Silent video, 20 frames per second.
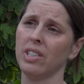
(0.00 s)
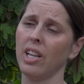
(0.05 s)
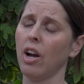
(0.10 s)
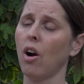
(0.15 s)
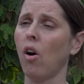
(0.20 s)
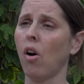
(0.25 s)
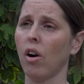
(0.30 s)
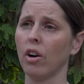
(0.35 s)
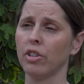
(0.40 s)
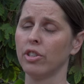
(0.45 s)
they
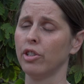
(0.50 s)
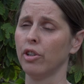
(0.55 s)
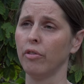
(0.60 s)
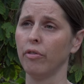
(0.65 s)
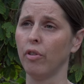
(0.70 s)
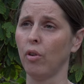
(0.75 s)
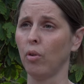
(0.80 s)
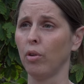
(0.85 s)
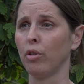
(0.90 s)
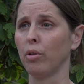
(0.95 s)
are so
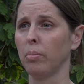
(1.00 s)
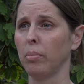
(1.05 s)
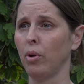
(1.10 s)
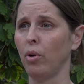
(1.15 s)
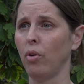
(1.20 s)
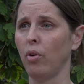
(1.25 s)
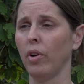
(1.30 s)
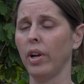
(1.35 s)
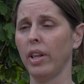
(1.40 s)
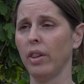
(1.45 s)

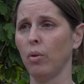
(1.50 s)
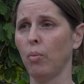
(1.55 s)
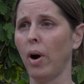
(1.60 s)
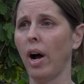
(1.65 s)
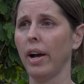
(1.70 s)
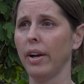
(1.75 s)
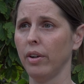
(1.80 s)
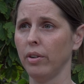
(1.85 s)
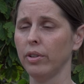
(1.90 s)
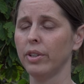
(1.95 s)
vulnerable in the
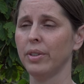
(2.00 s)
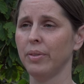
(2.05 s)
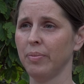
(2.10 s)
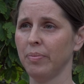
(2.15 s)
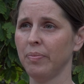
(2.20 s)
wild.